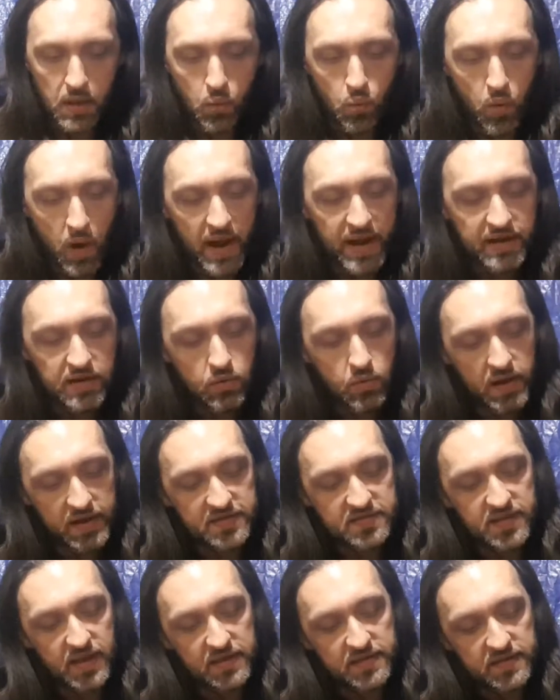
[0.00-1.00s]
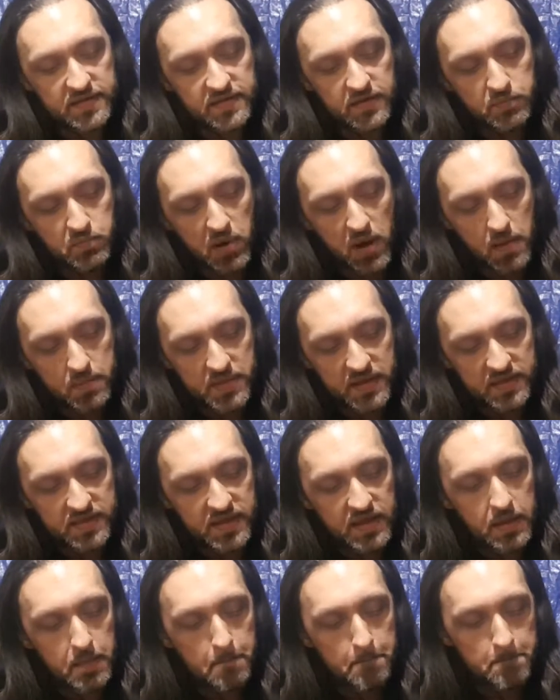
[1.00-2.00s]
why do I say this is probably
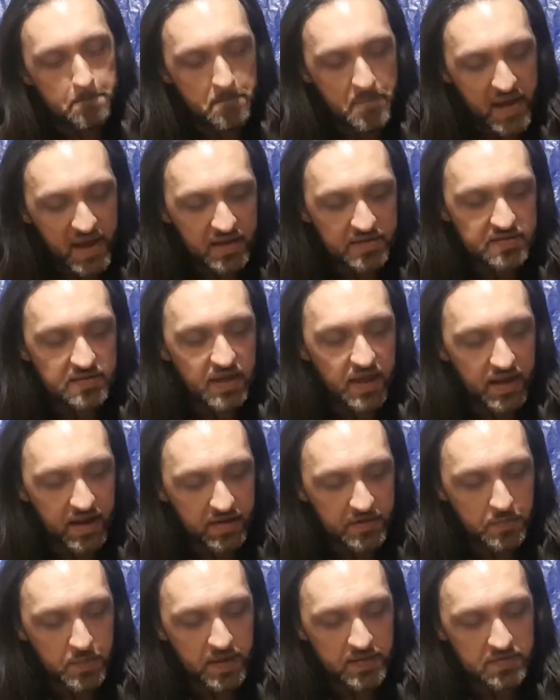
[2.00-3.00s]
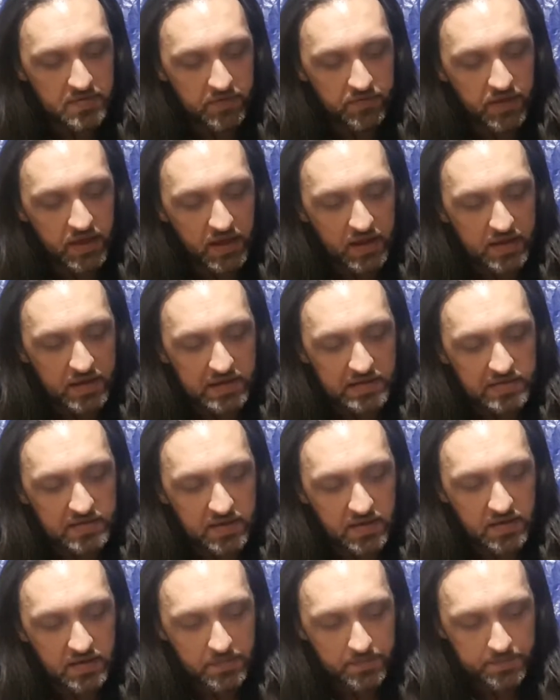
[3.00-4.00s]
the best inexpensive
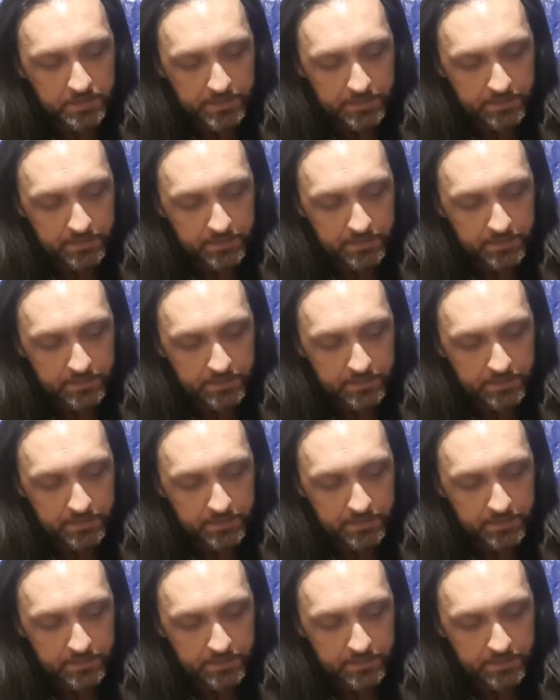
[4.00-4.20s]
EDC?